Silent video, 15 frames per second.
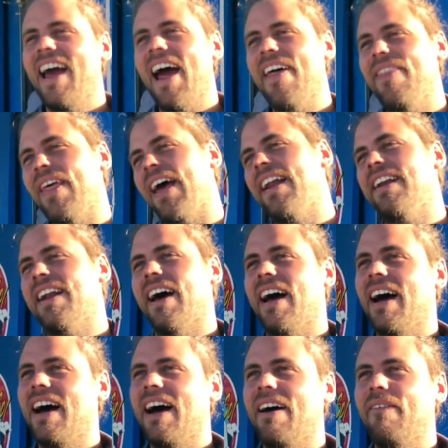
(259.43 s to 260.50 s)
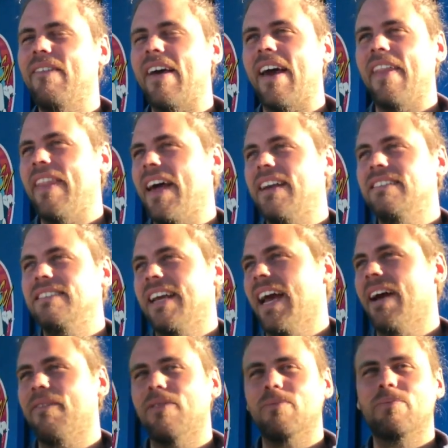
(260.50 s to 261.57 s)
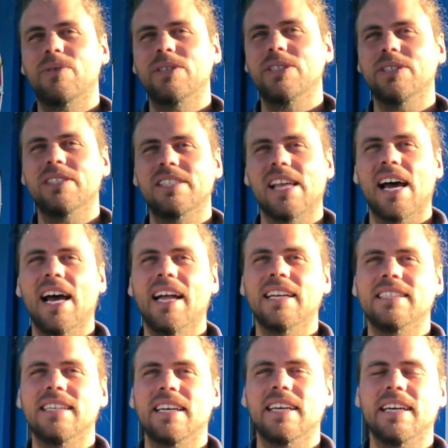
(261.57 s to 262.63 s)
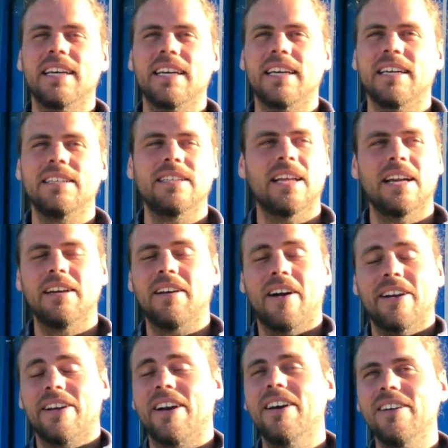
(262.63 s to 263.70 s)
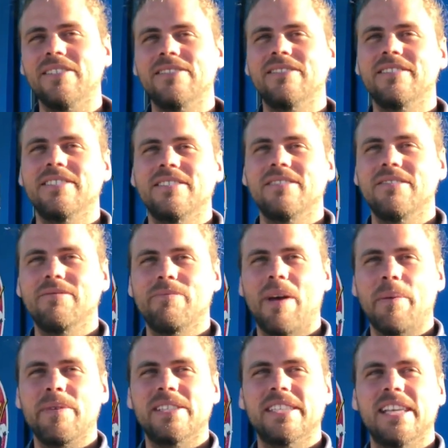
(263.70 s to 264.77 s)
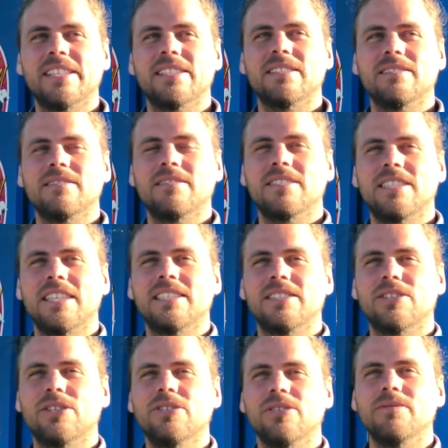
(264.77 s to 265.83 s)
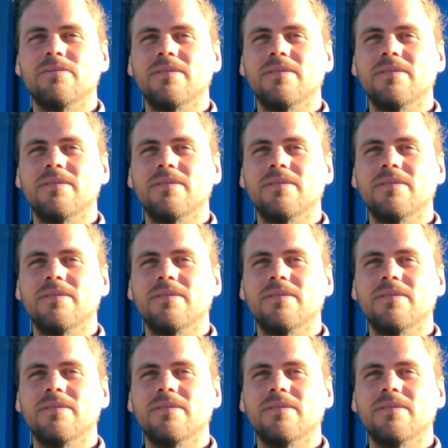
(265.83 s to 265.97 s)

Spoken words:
and then we'll produce that, and then I don't know, maybe season 2.